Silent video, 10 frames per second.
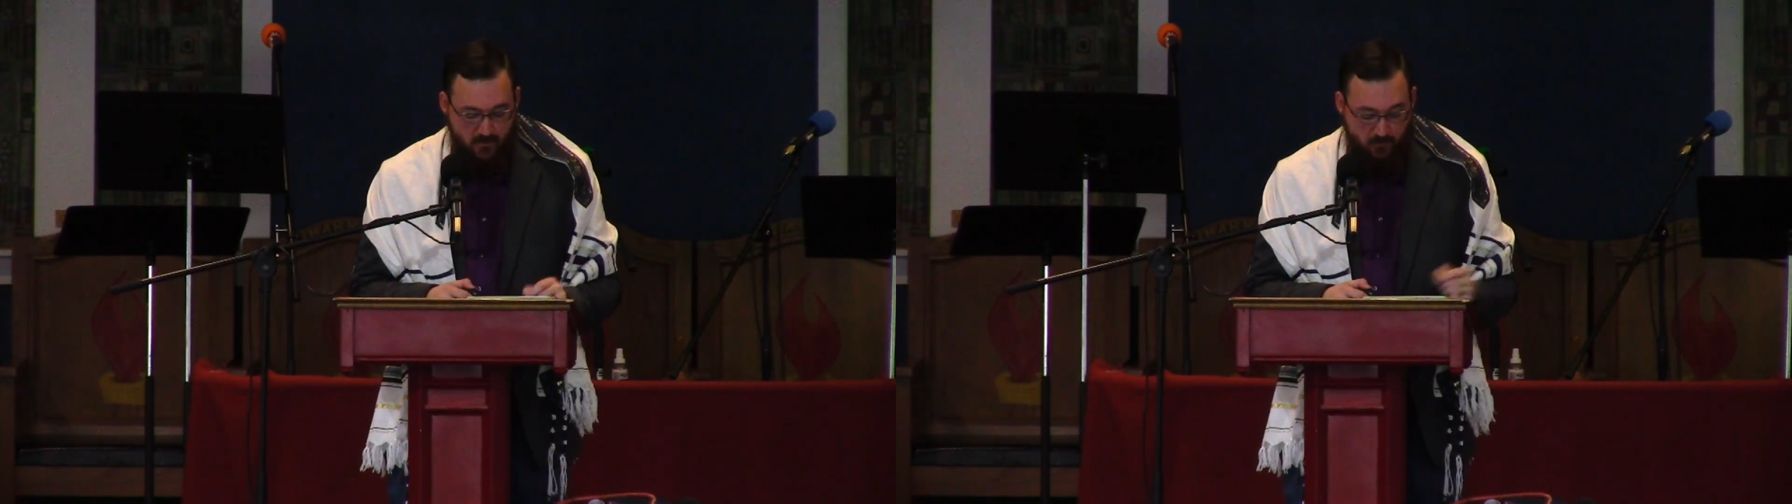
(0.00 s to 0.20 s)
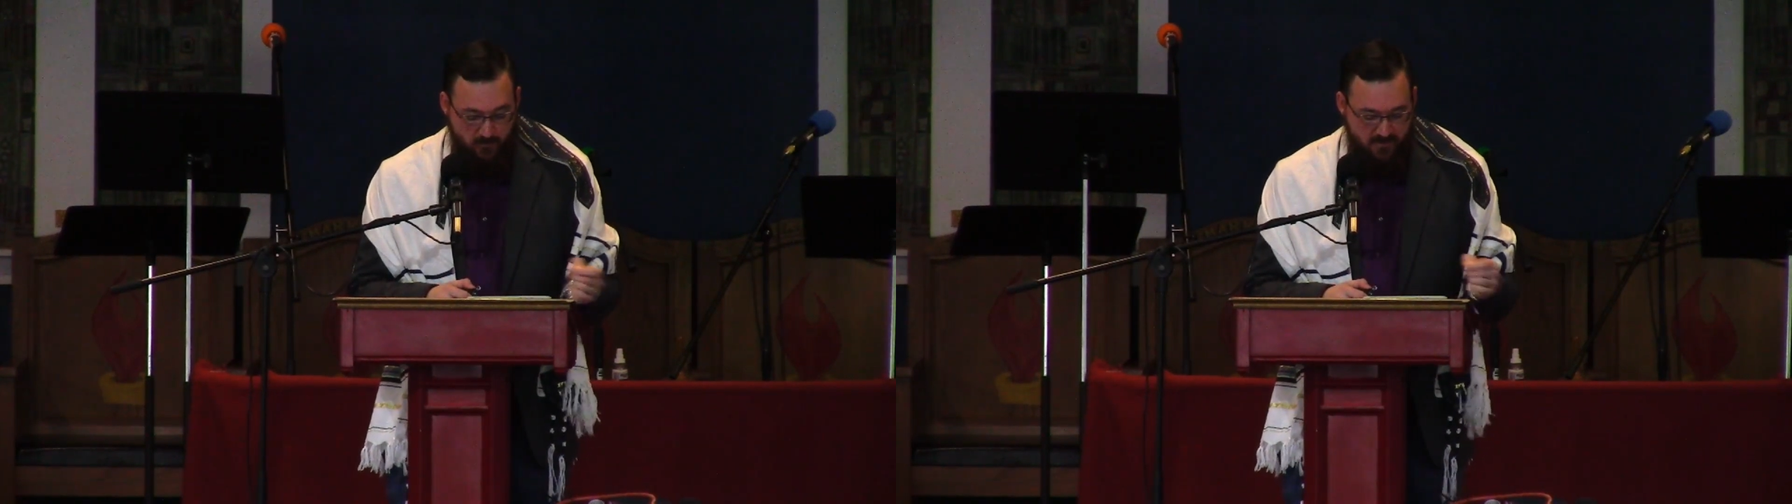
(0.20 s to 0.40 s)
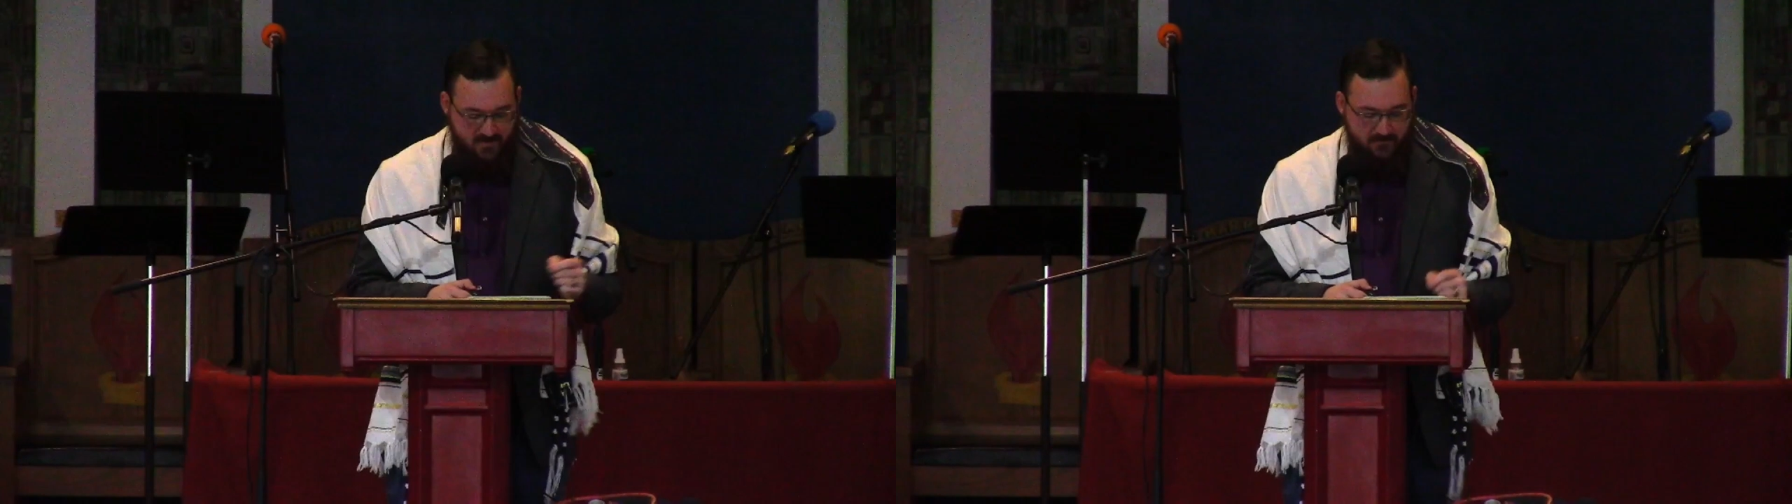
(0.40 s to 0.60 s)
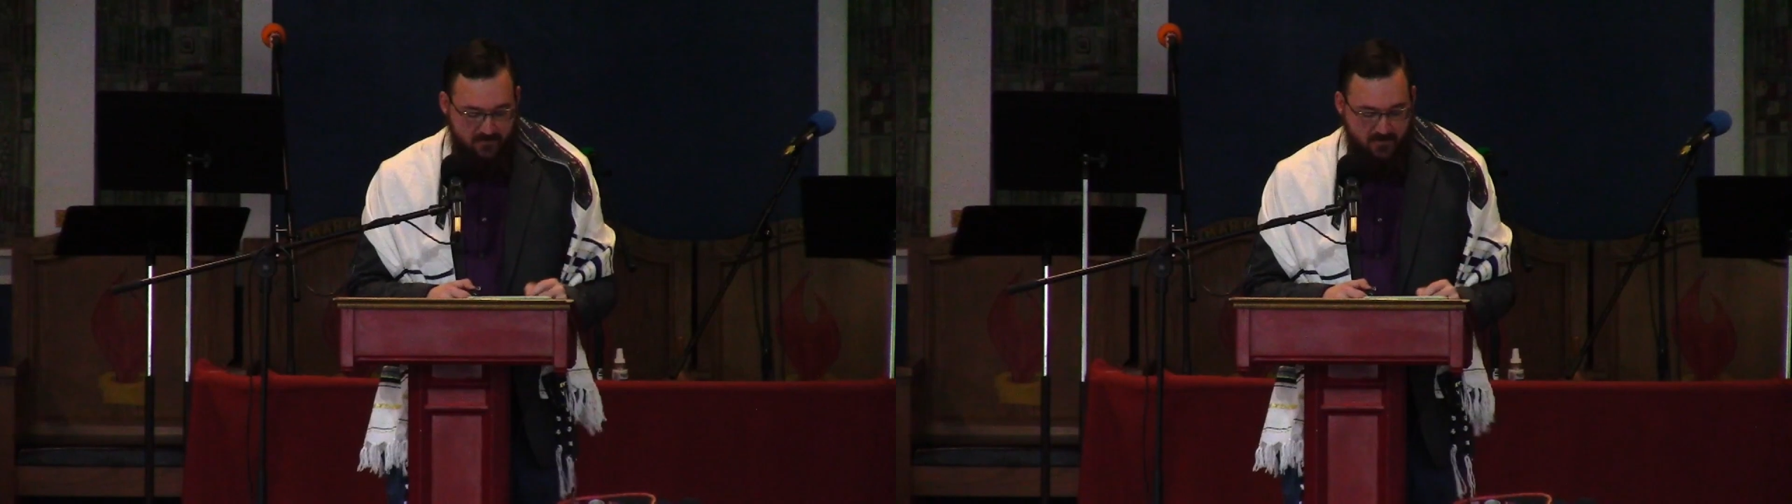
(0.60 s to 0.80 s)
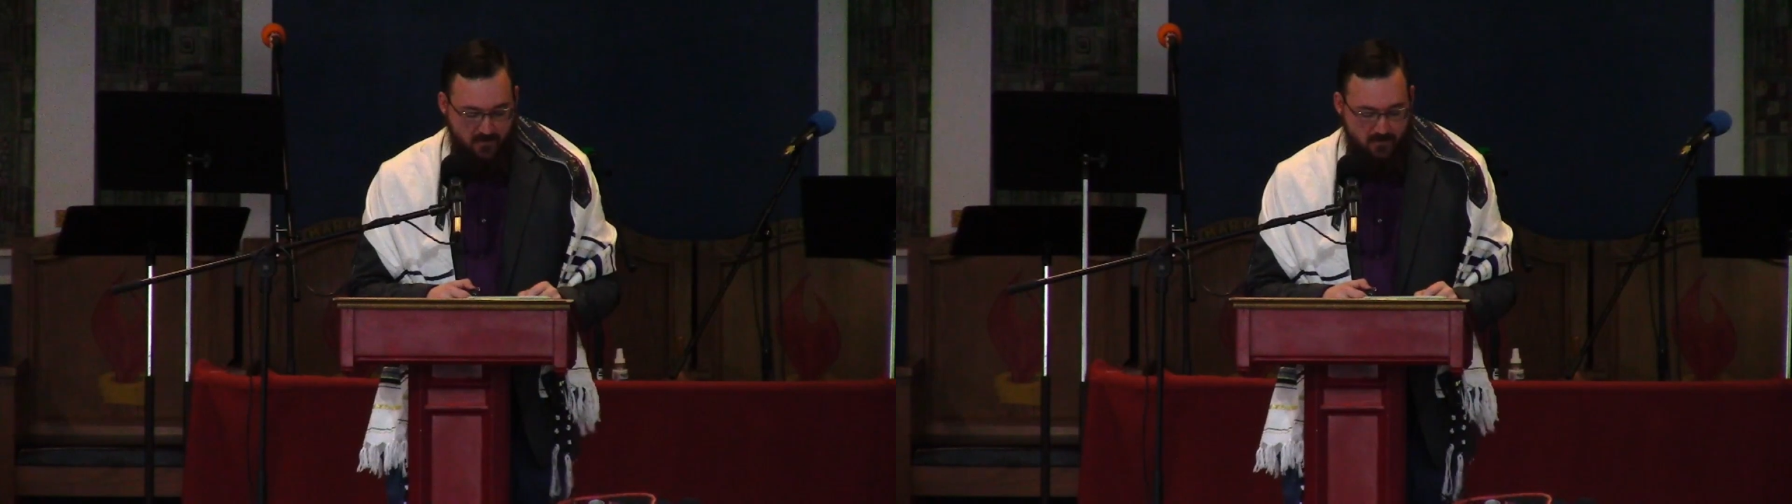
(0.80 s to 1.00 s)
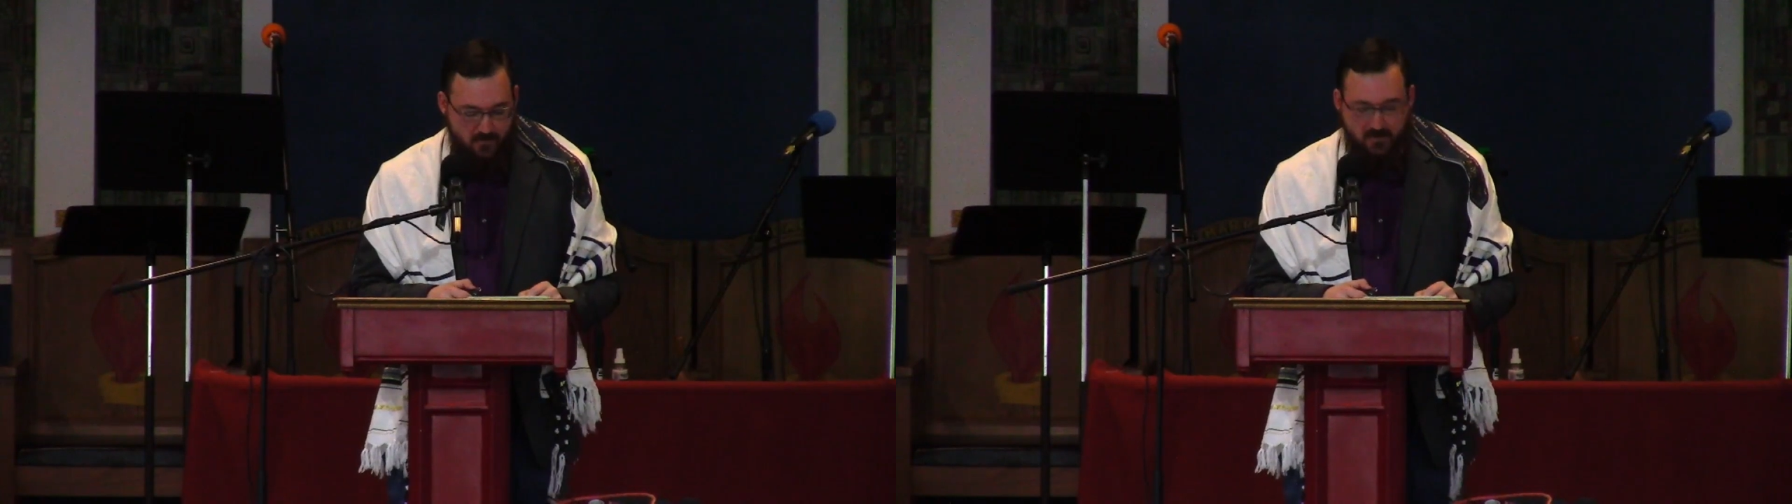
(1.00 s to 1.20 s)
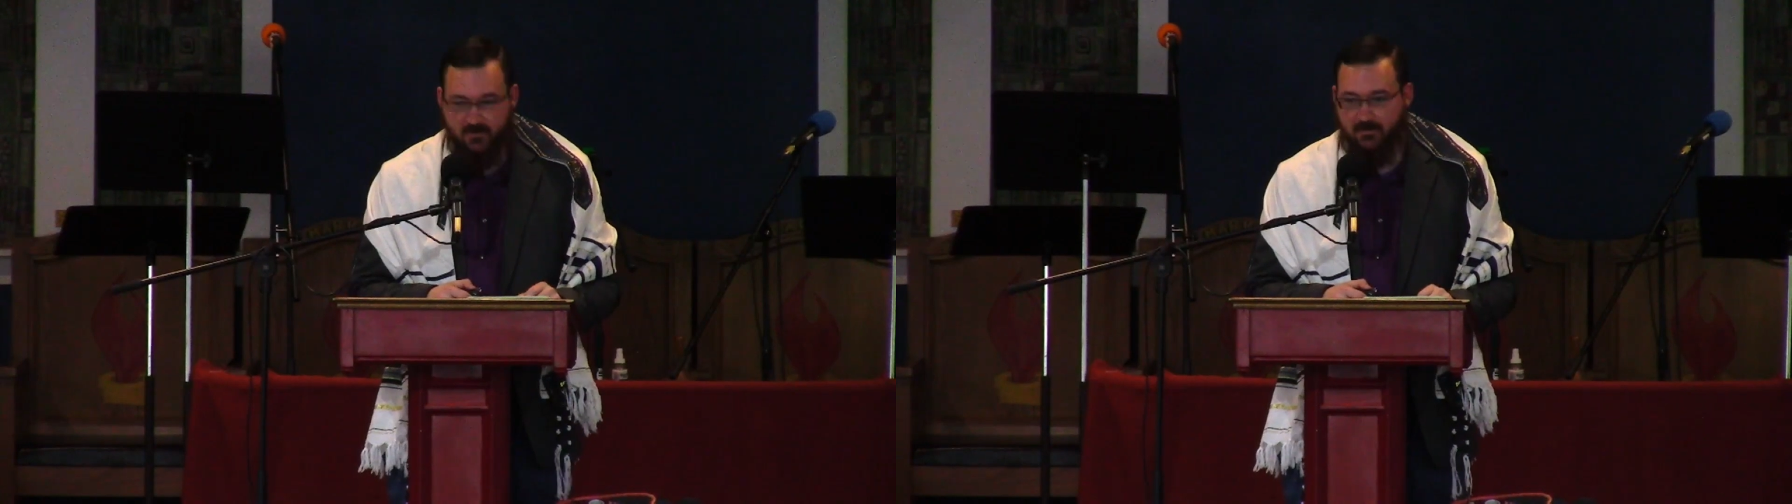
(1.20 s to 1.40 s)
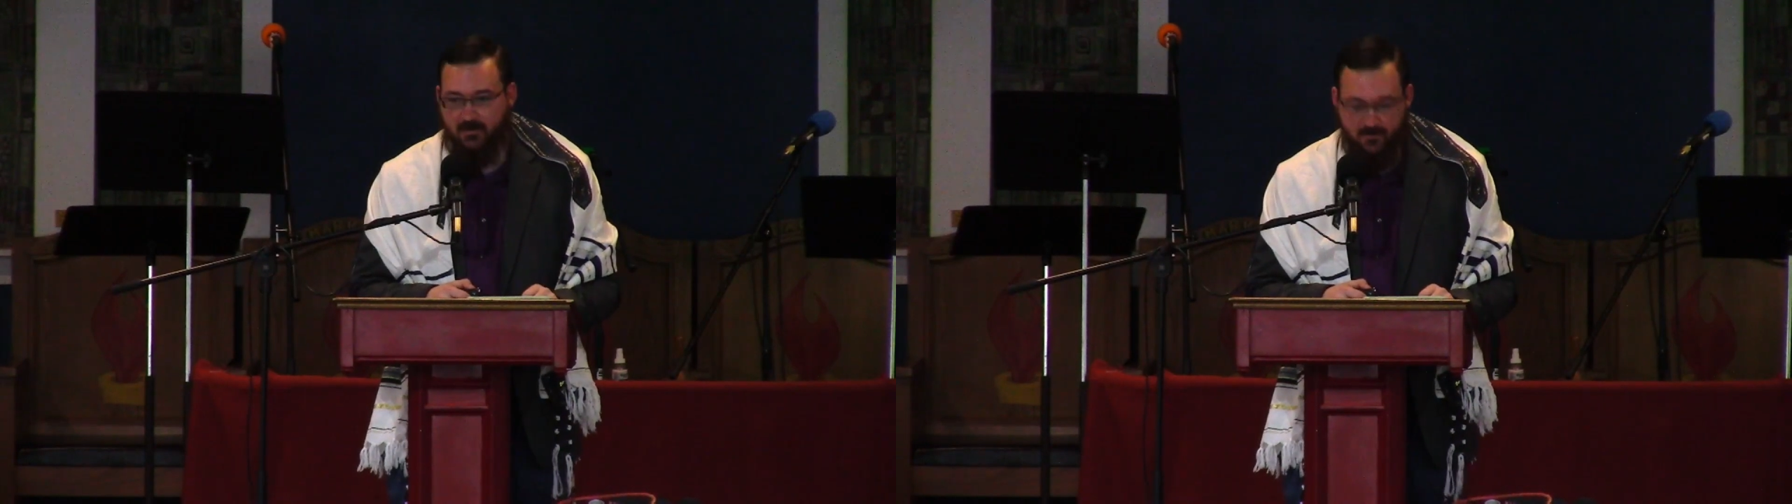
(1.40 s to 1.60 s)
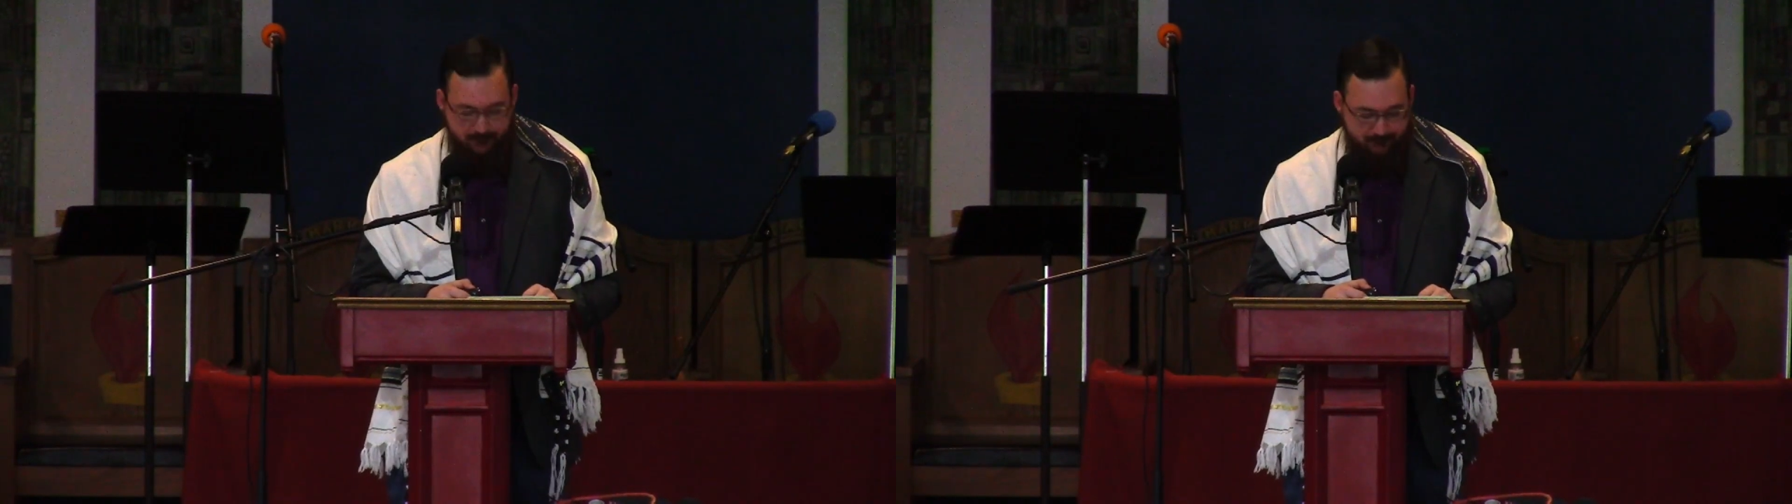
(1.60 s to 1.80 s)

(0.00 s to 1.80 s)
which was announced on a Sunday.